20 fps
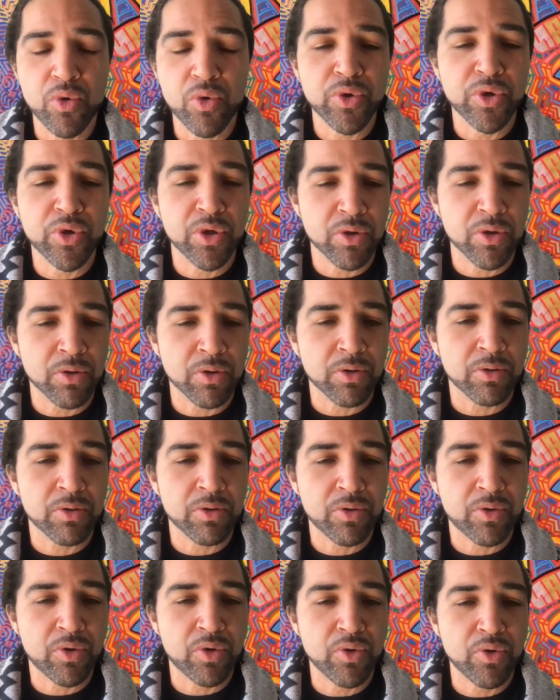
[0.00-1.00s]
who
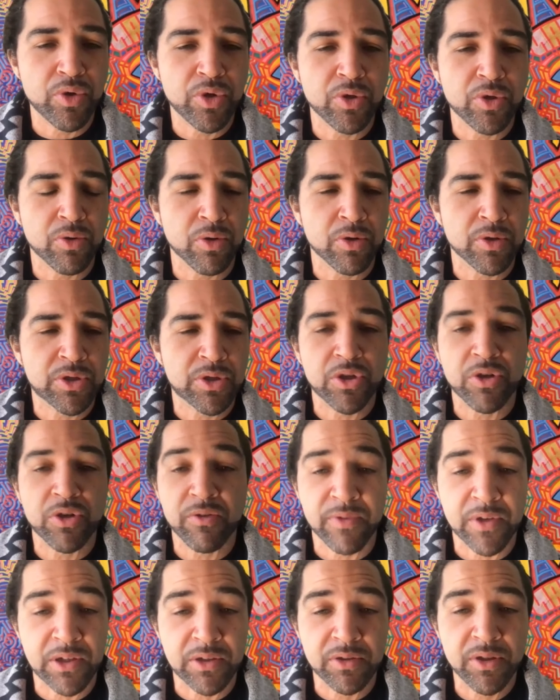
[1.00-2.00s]
you're
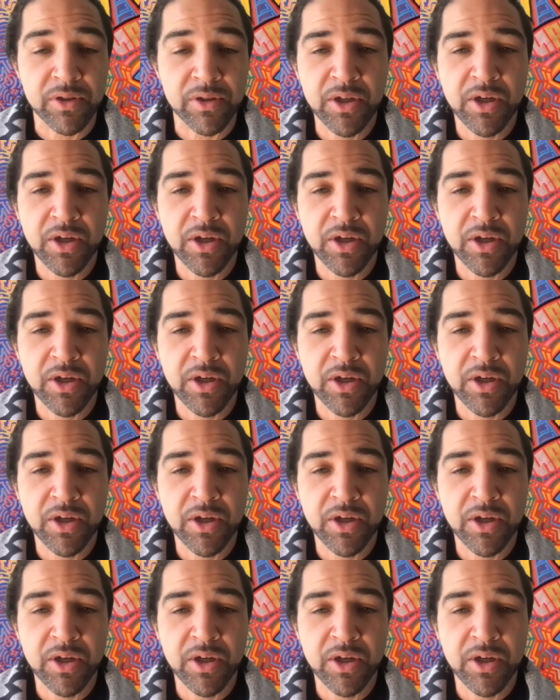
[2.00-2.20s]
serving.